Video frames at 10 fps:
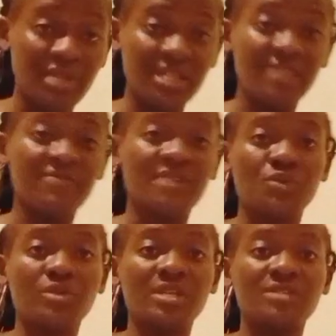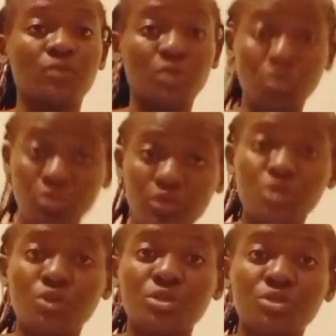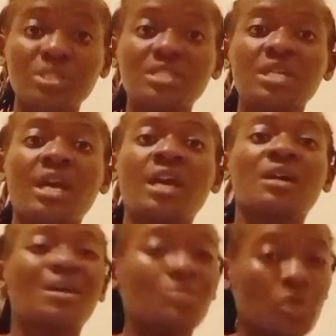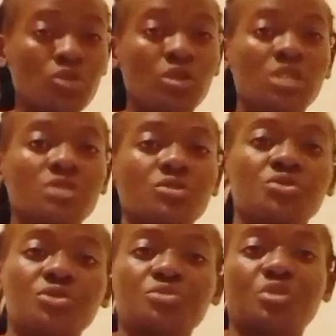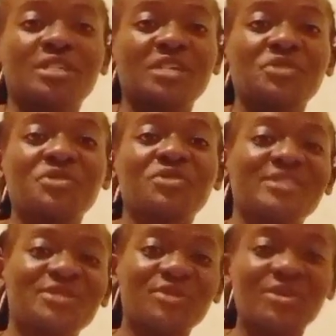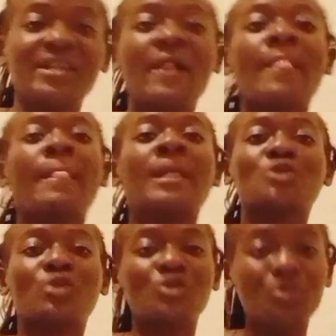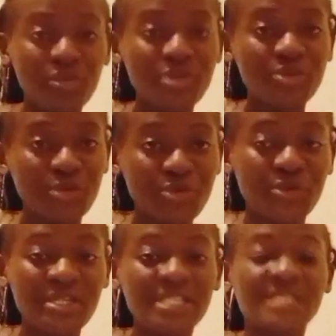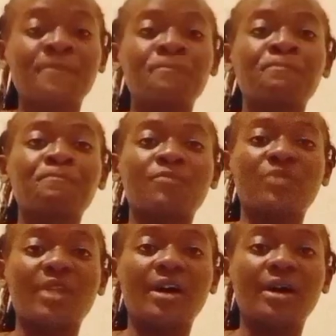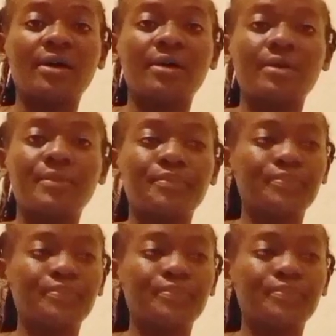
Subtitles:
belief as well that when you put sauce salt, I'm going to call it sauce salt because I don't know what it's called. So when you put sauce salt, I